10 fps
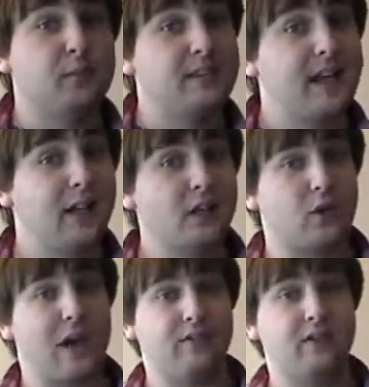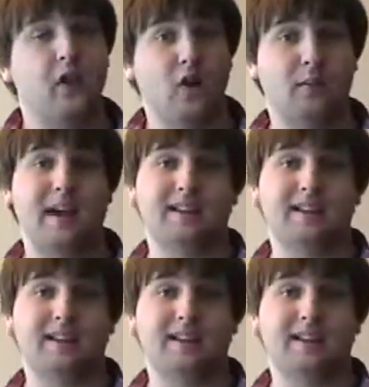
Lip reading: be telegraphing all my